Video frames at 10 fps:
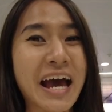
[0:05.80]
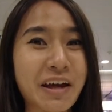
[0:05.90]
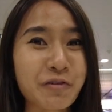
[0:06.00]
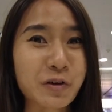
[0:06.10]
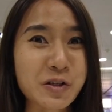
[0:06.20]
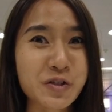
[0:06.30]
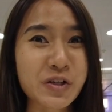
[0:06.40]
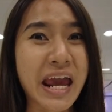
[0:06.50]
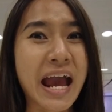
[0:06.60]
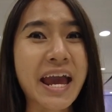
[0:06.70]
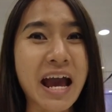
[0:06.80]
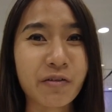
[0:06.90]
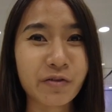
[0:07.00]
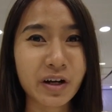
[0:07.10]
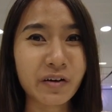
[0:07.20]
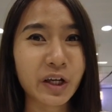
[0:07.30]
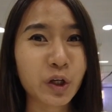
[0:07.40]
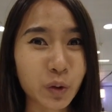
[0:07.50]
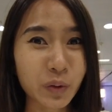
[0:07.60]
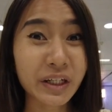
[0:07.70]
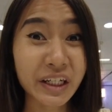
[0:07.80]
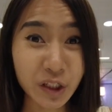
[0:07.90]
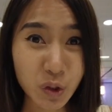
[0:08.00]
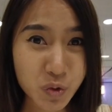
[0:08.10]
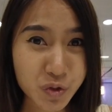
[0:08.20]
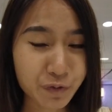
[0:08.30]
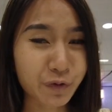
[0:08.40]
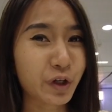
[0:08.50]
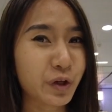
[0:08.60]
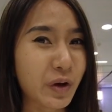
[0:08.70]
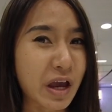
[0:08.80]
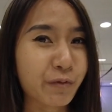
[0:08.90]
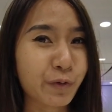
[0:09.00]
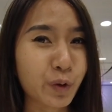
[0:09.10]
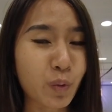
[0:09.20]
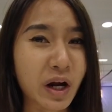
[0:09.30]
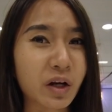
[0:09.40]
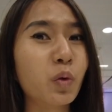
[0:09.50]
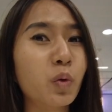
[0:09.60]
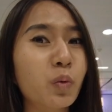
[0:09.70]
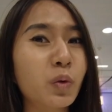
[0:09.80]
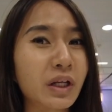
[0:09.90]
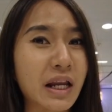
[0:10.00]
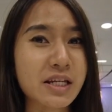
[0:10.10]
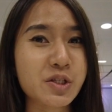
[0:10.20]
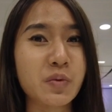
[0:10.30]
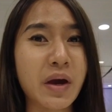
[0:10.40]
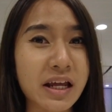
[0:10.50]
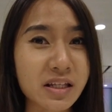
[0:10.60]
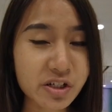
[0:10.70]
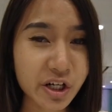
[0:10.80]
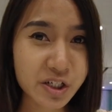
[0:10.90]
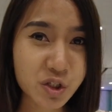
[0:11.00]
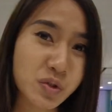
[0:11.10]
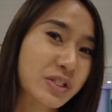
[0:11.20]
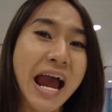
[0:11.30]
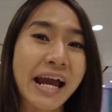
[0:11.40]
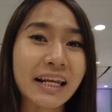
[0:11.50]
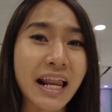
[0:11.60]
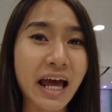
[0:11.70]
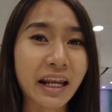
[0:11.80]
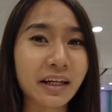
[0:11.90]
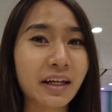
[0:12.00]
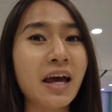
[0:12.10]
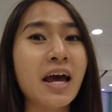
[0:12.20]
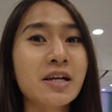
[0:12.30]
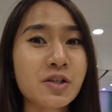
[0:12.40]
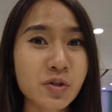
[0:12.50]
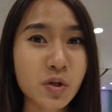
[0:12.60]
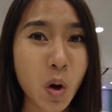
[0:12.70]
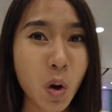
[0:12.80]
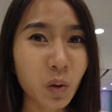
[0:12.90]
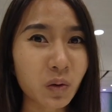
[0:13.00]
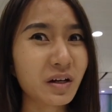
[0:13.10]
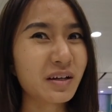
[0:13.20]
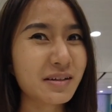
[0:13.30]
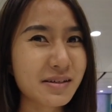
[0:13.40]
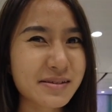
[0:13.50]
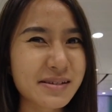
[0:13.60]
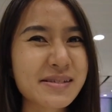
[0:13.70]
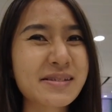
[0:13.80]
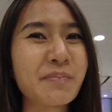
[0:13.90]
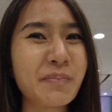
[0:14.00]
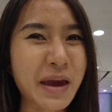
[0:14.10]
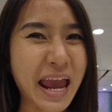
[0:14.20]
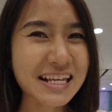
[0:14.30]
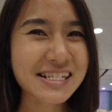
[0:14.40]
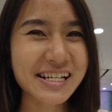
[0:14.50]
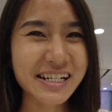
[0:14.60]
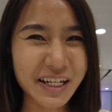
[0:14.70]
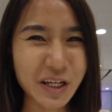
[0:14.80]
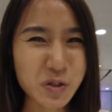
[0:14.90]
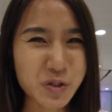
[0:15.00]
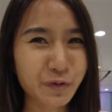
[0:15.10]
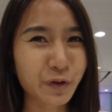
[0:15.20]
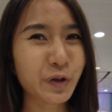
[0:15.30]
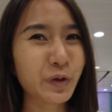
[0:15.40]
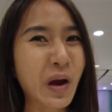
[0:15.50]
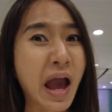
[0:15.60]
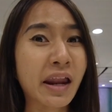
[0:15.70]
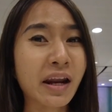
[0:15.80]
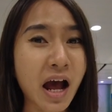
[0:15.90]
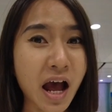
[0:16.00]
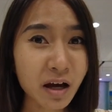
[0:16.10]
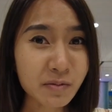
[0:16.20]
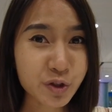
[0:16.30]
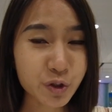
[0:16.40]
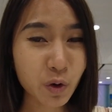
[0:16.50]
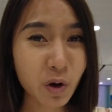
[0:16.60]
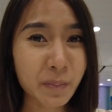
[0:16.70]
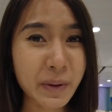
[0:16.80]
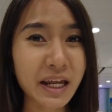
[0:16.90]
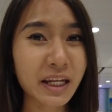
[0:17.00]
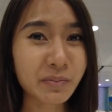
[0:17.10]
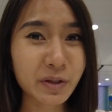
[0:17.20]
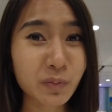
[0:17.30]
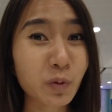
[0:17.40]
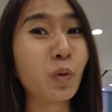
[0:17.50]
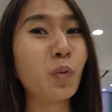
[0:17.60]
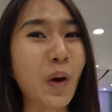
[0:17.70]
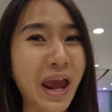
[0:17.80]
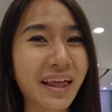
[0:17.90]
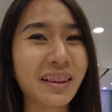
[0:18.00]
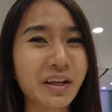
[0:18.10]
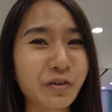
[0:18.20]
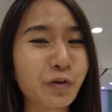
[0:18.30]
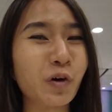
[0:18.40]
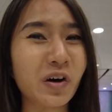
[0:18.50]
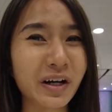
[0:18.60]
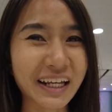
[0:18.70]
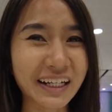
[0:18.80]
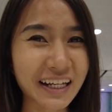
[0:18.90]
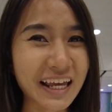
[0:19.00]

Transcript: And for today I have very good news for you everyone who would like to enter to Thailand. So this is amazing news for you and I'm sure many people waiting for it.